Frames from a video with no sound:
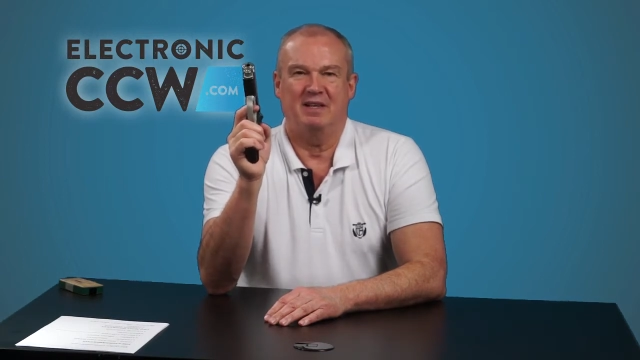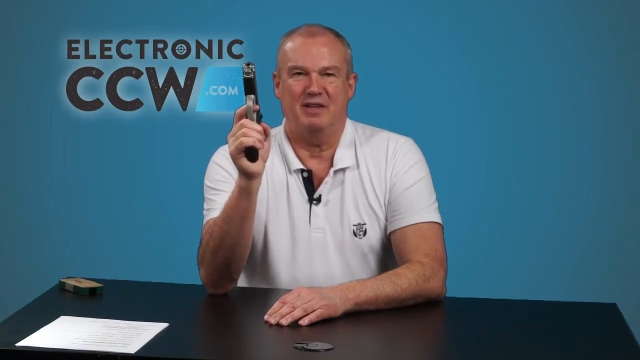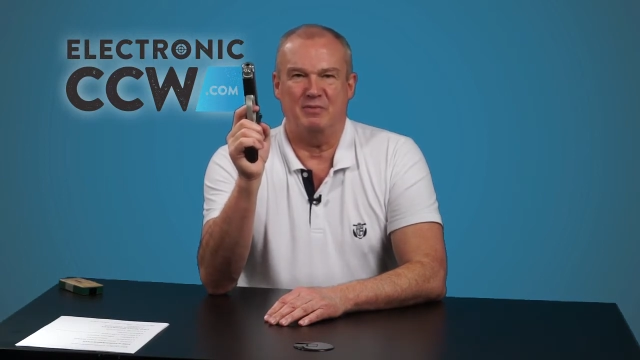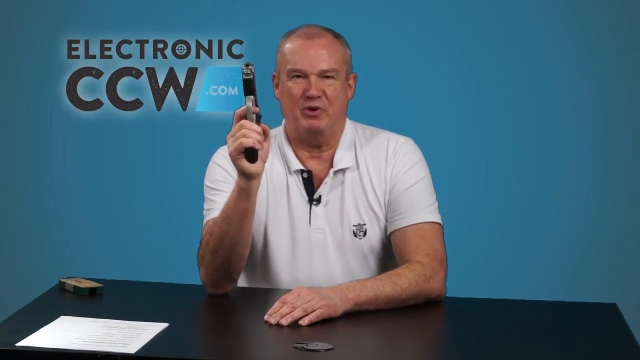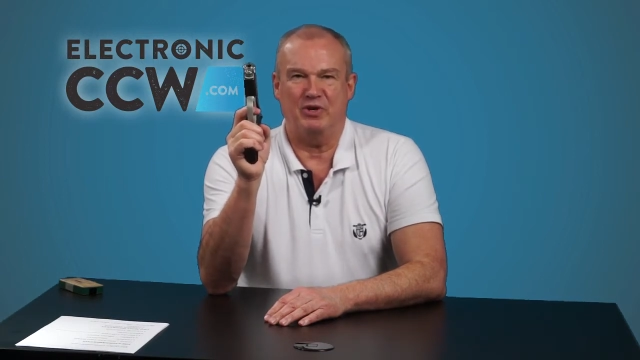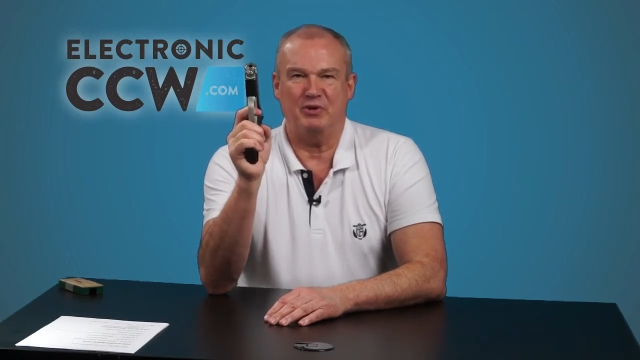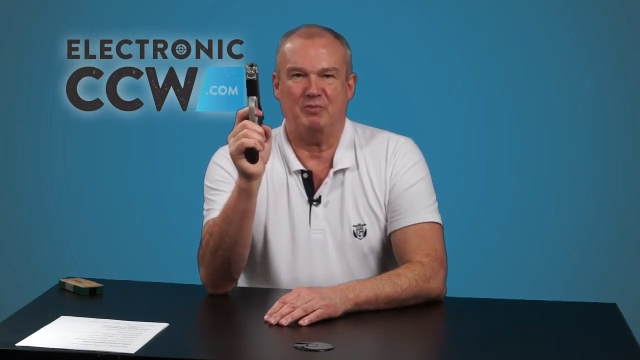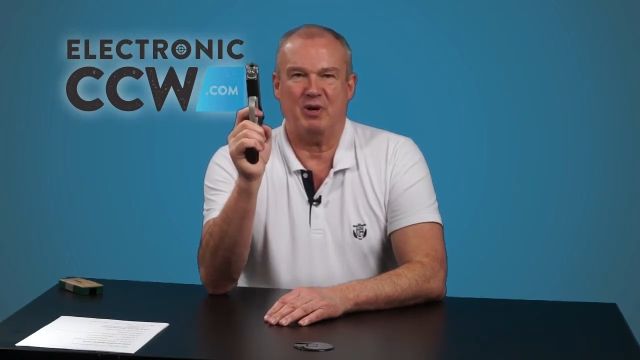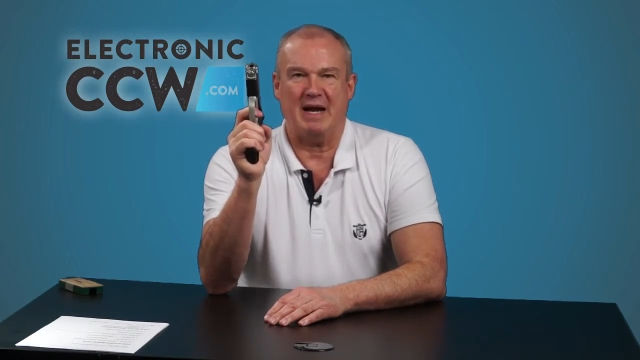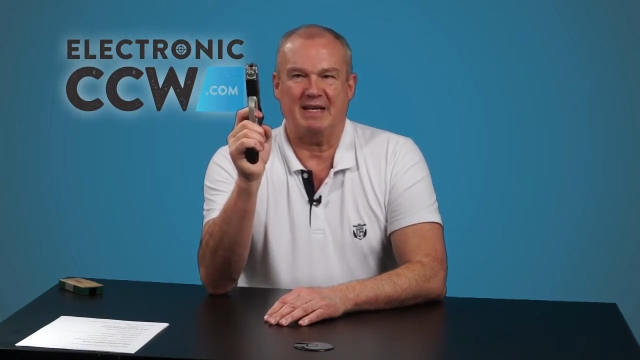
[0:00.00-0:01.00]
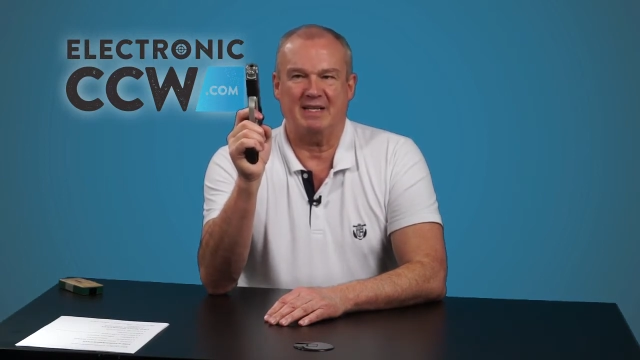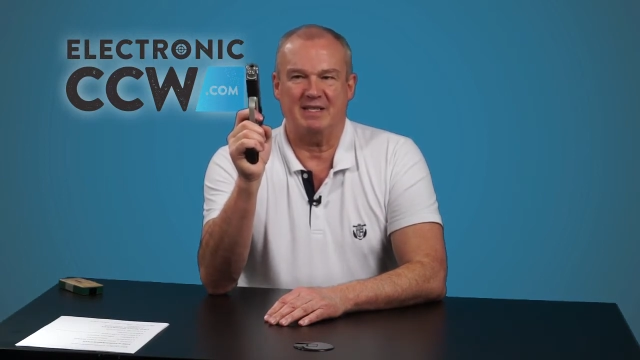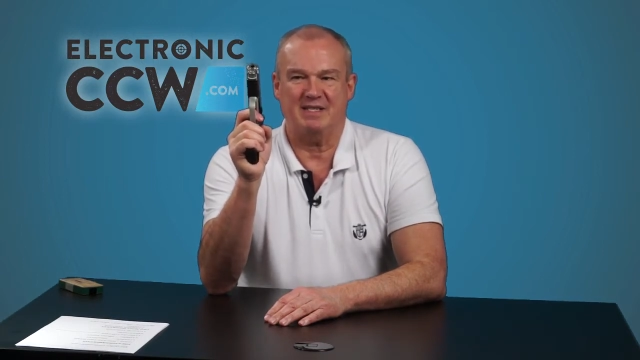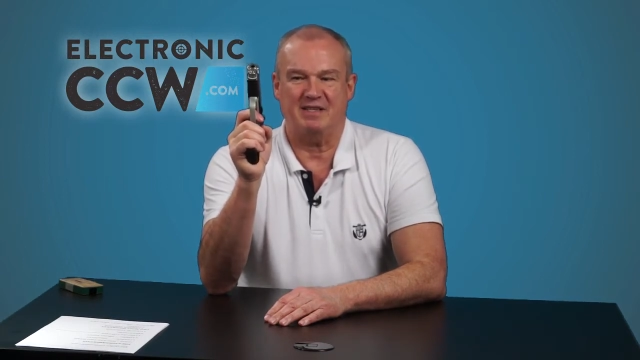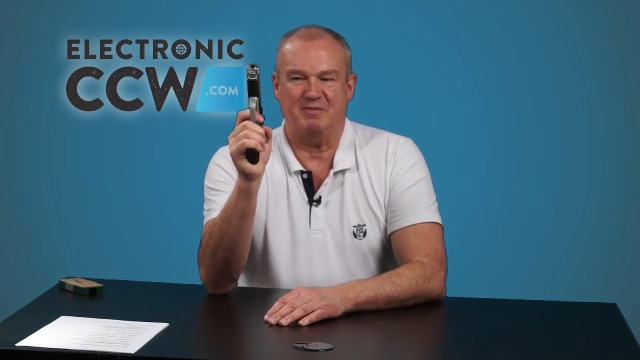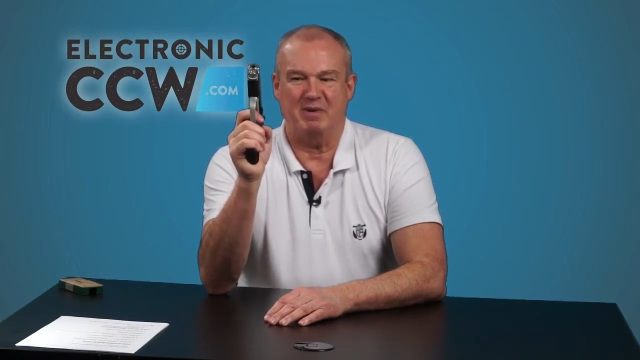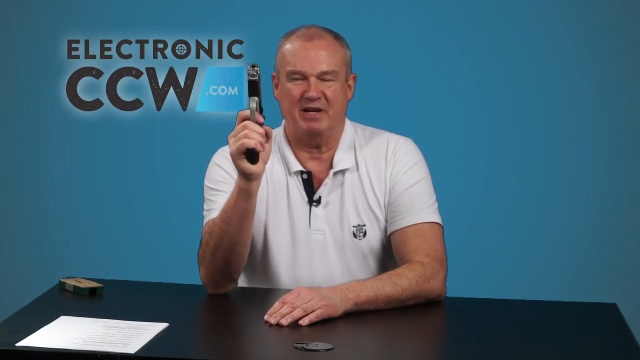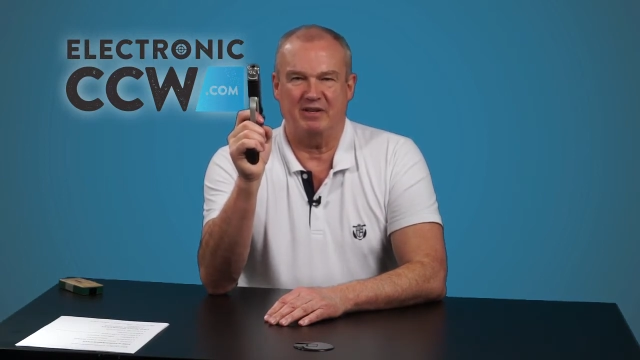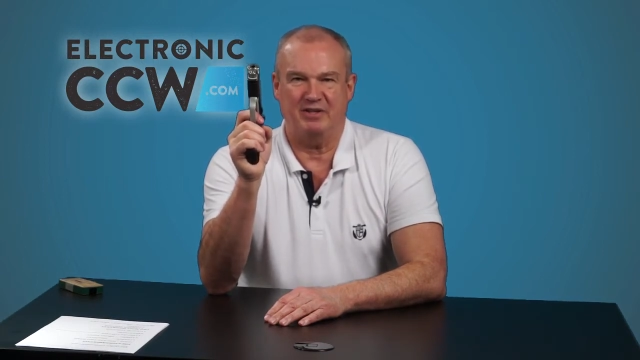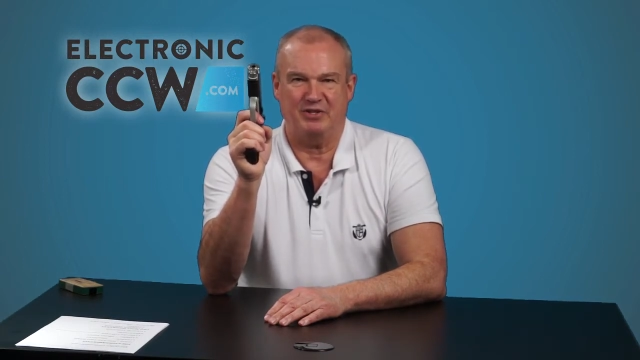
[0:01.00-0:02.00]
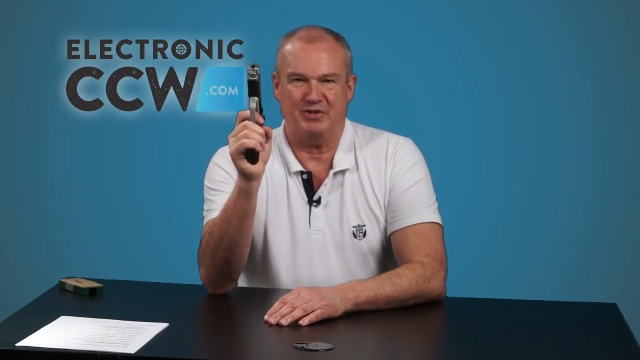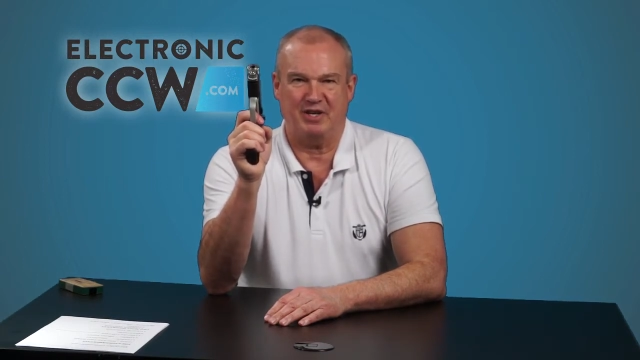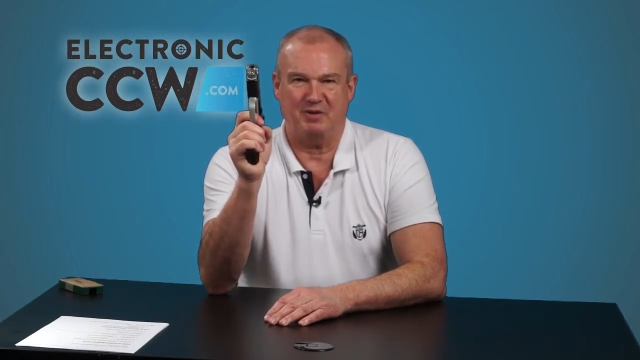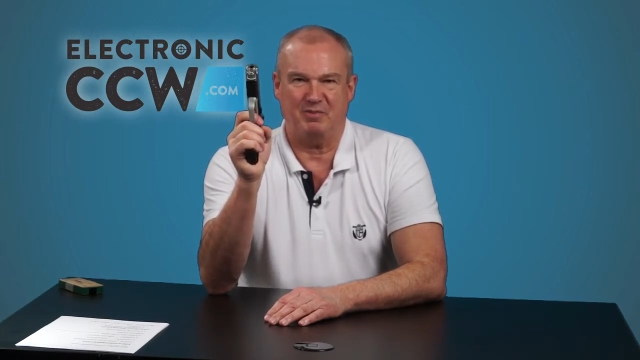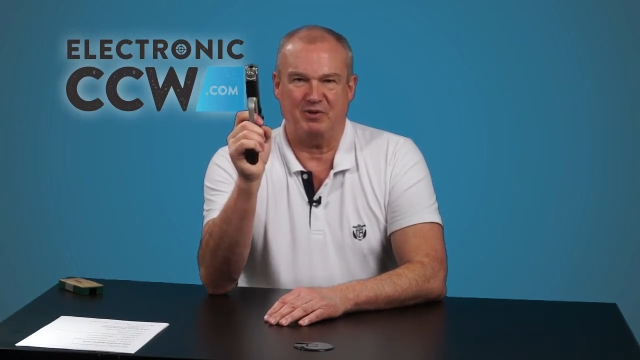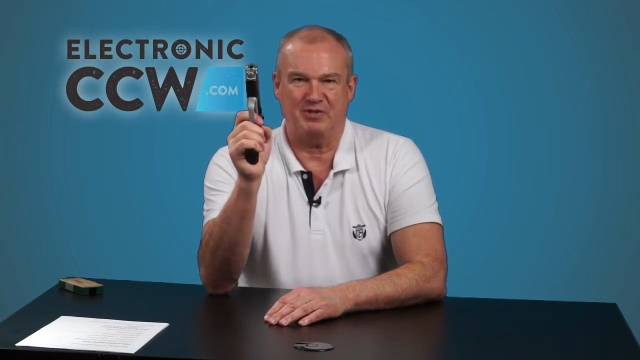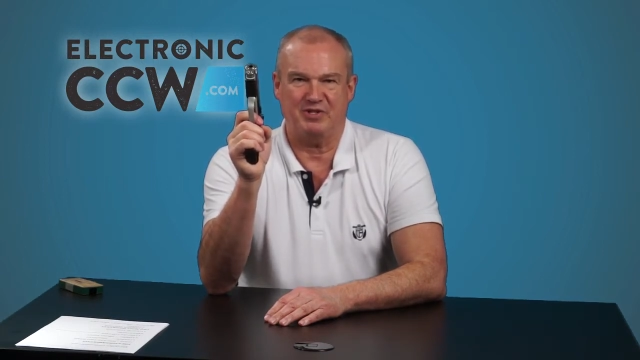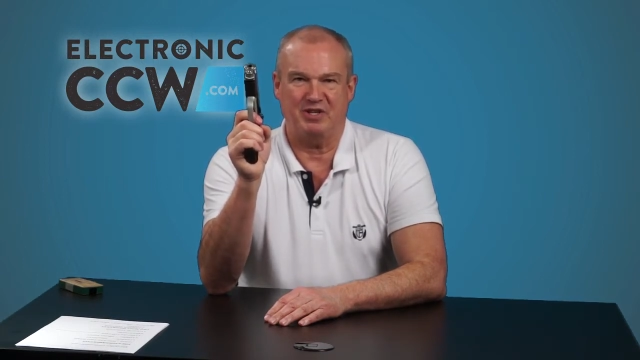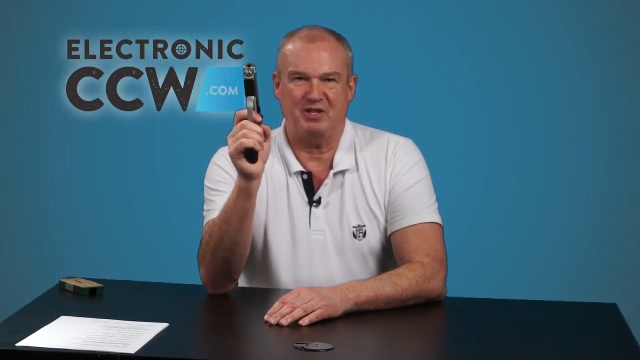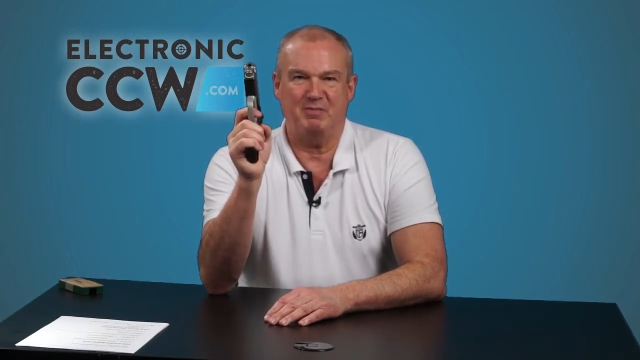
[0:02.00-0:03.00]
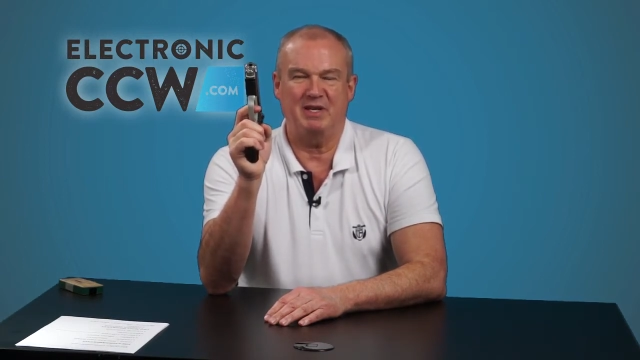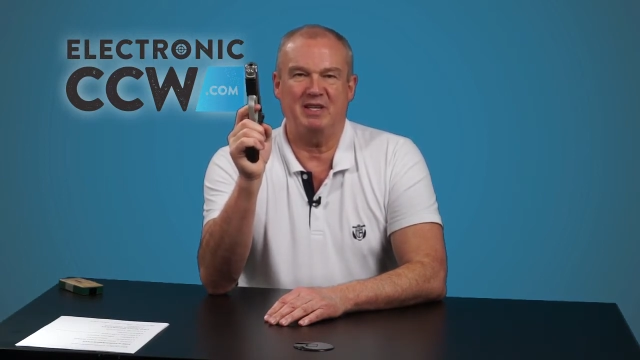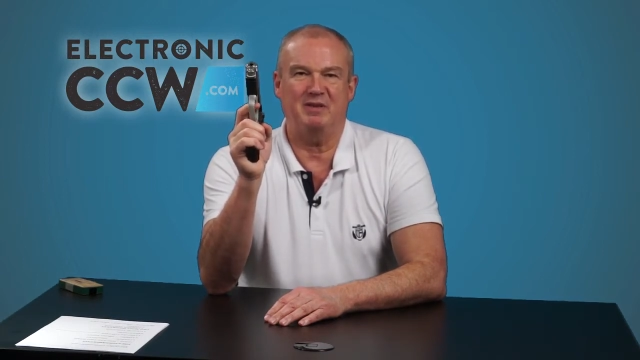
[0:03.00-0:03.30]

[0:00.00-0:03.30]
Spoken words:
The more you practice, the better your trigger pull is going to be,